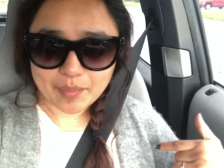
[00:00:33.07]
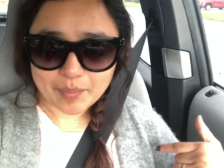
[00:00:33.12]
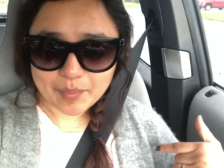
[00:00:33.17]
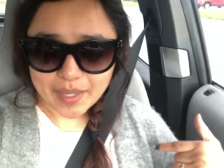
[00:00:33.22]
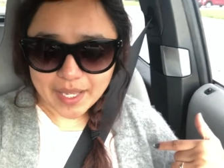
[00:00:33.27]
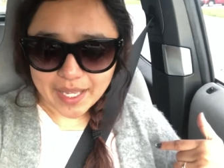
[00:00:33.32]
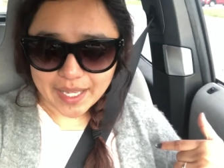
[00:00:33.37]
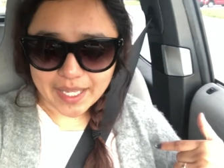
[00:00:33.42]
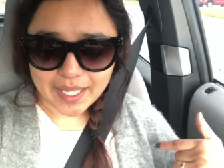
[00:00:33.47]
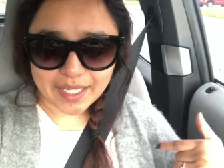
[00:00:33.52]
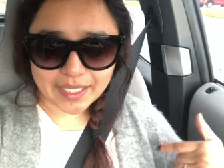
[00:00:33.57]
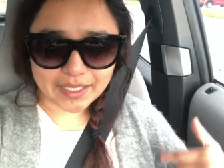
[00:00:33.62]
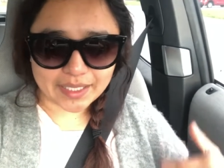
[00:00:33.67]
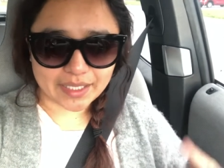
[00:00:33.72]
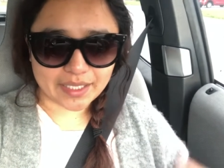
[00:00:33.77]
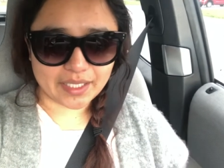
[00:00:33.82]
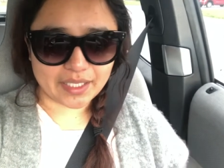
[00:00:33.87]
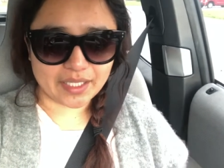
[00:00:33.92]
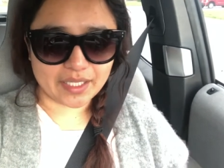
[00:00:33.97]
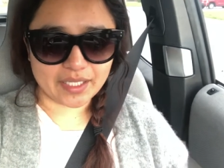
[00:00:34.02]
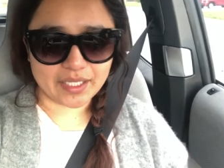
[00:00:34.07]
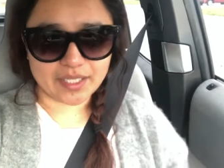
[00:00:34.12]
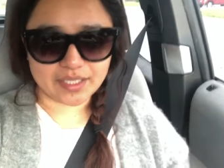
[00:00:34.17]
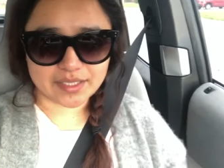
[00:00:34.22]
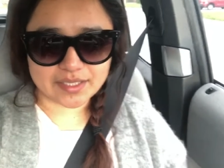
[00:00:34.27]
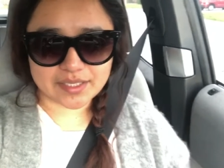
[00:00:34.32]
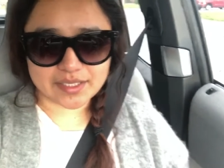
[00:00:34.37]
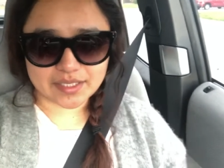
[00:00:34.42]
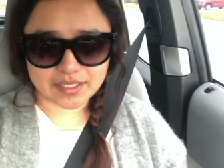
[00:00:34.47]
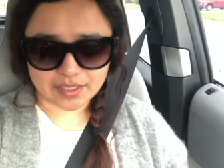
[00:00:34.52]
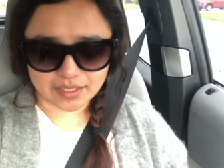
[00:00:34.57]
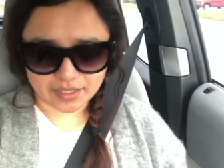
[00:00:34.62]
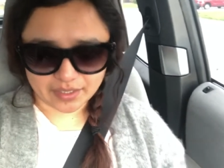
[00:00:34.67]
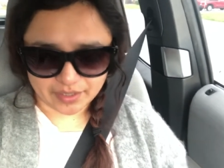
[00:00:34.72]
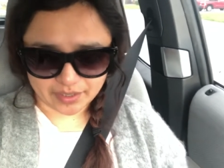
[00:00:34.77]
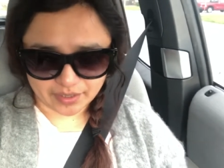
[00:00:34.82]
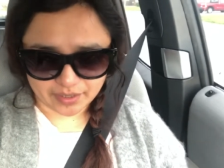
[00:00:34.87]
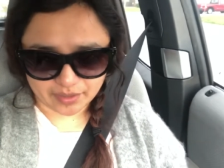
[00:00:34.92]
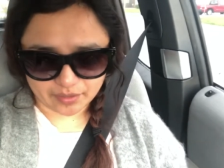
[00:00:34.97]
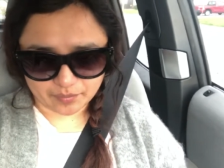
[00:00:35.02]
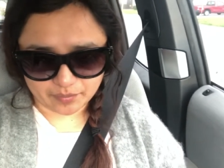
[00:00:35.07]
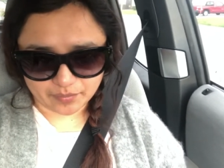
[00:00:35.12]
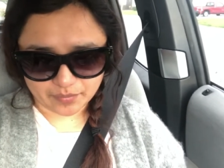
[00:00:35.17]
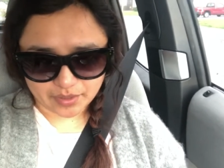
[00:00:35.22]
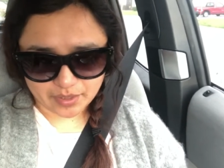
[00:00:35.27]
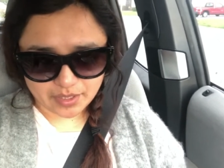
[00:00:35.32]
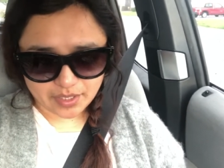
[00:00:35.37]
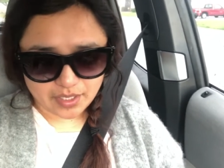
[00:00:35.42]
back and I am